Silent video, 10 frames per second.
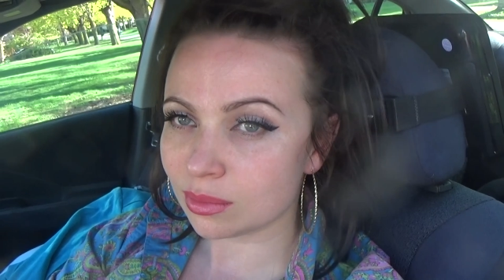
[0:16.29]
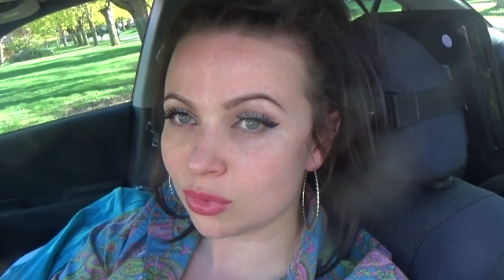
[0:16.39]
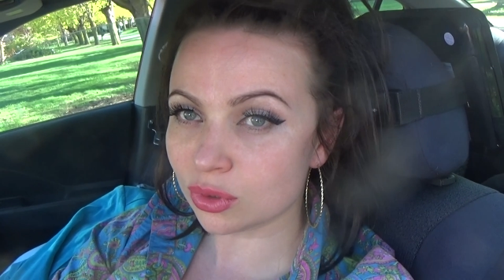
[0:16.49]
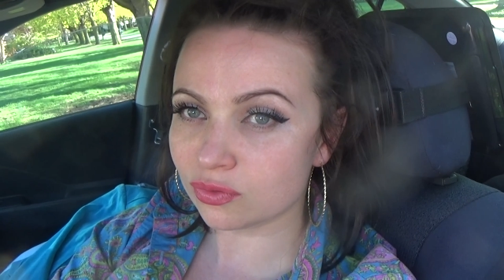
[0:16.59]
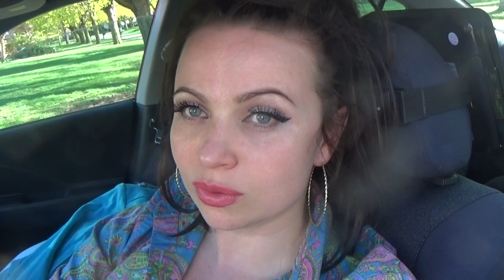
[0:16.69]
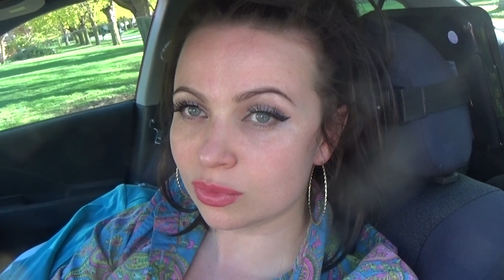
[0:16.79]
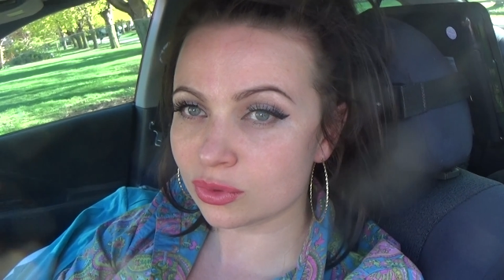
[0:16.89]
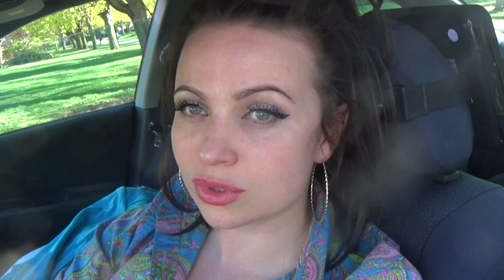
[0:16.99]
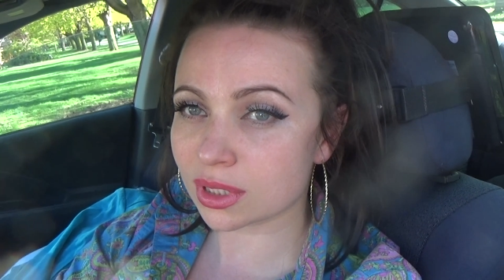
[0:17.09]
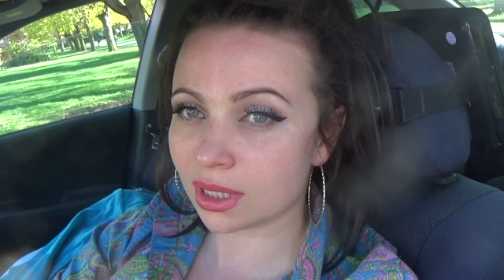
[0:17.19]
beautiful
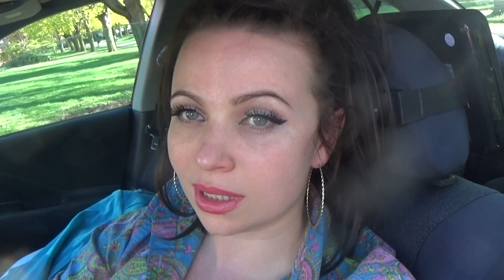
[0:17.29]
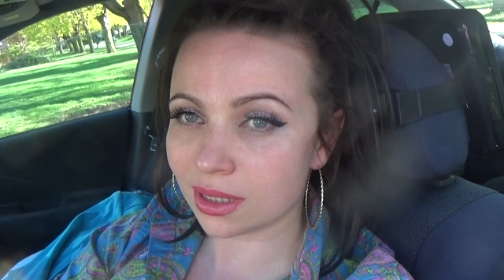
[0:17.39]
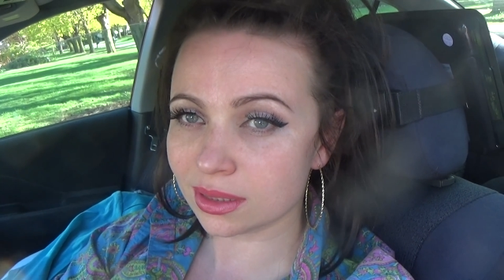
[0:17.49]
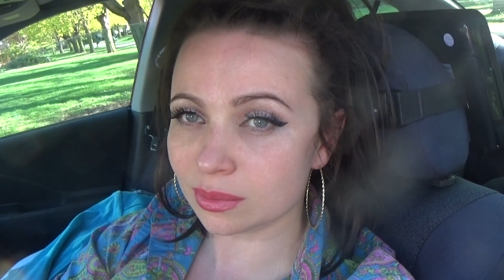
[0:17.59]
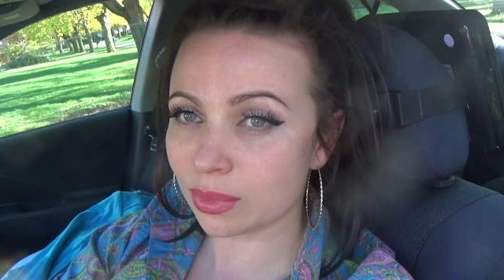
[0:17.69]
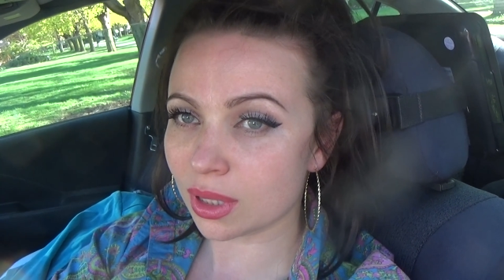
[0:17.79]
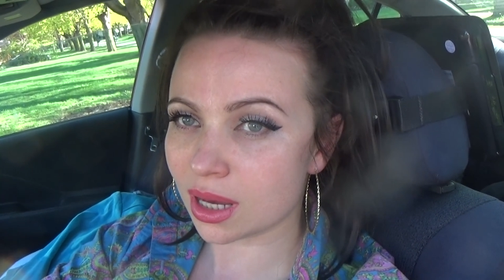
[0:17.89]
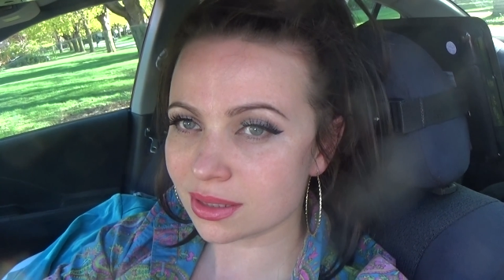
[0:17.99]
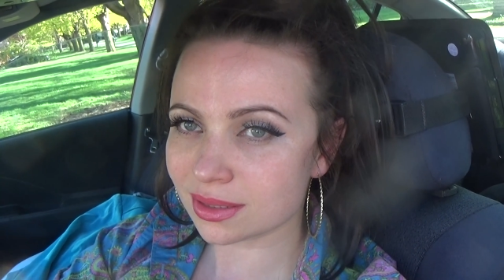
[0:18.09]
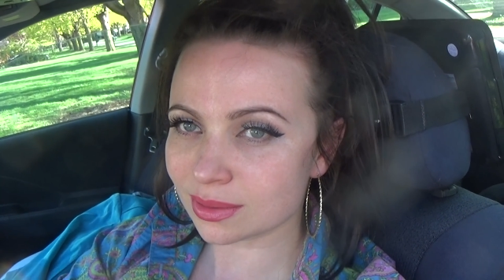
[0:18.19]
blue sky and
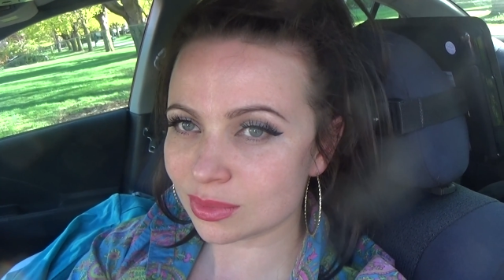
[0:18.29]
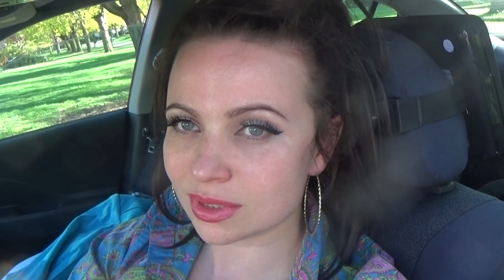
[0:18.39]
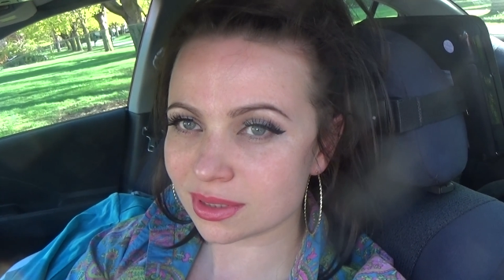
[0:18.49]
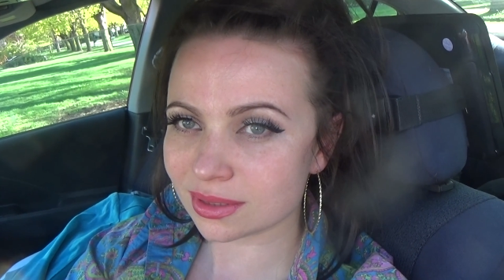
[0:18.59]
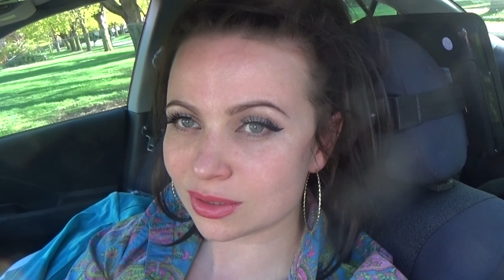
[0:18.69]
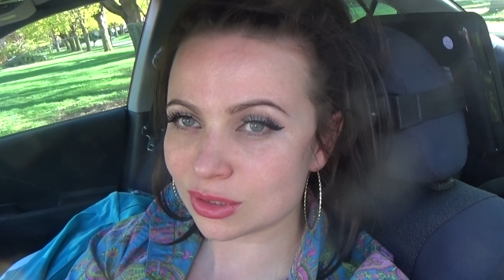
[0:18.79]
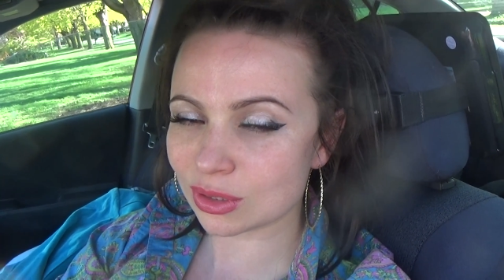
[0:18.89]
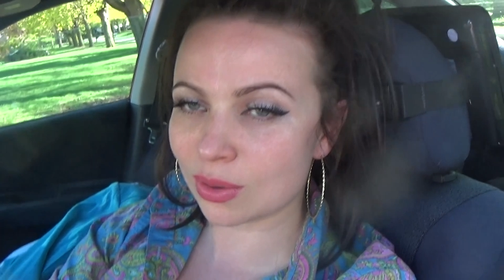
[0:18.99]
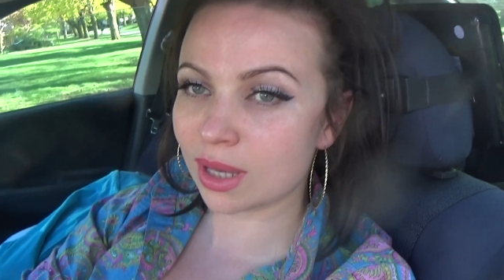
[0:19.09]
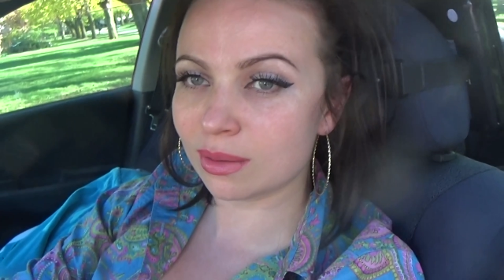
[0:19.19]
blossoms
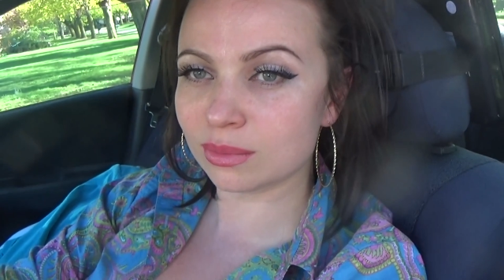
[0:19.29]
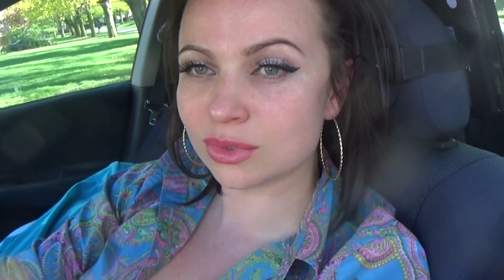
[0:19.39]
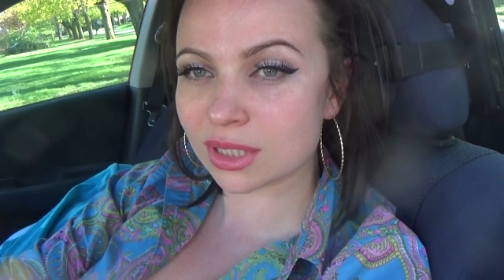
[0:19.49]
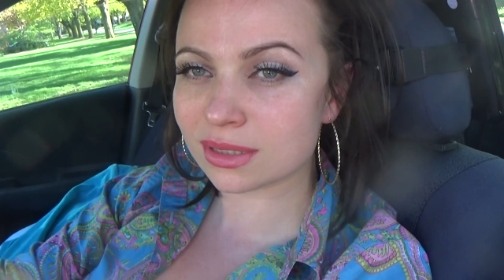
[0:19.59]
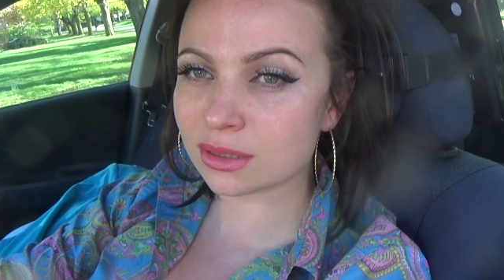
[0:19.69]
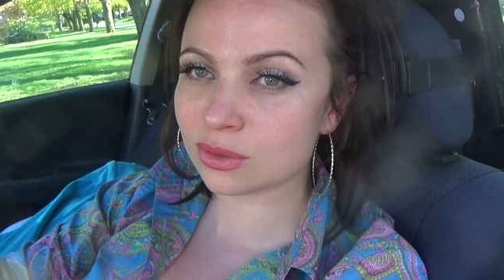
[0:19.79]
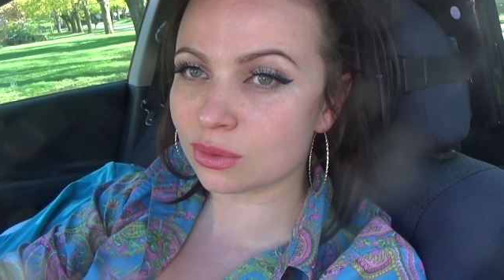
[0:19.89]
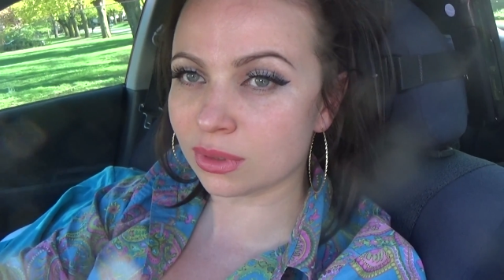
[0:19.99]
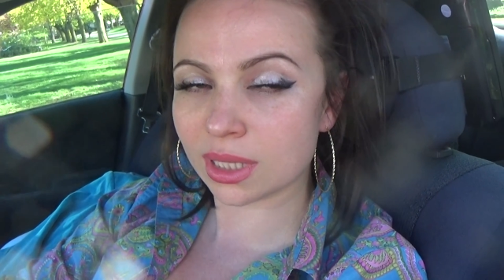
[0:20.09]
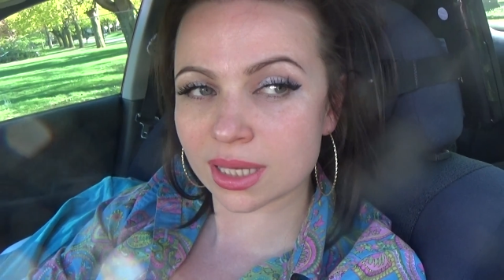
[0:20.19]
so I am just
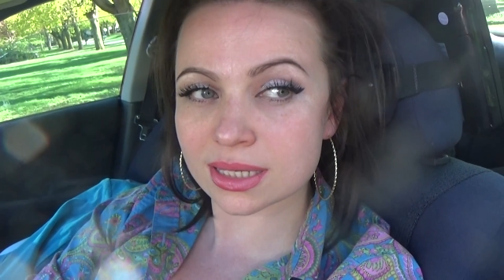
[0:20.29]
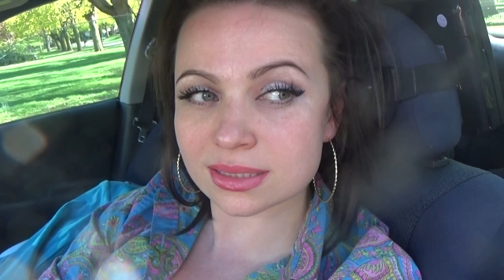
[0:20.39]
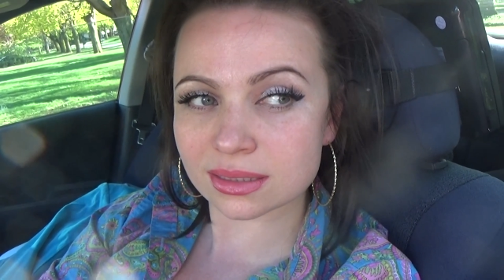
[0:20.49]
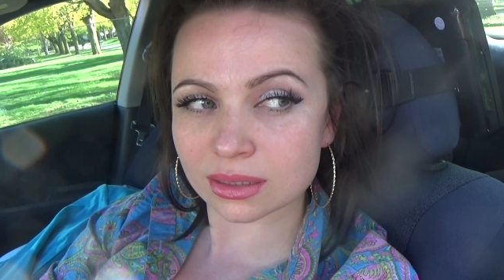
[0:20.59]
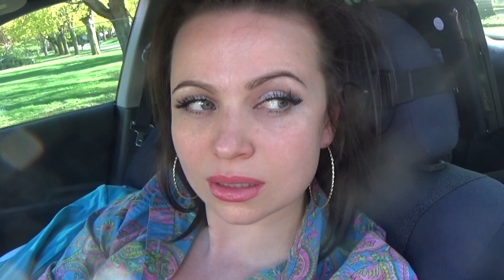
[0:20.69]
relaxed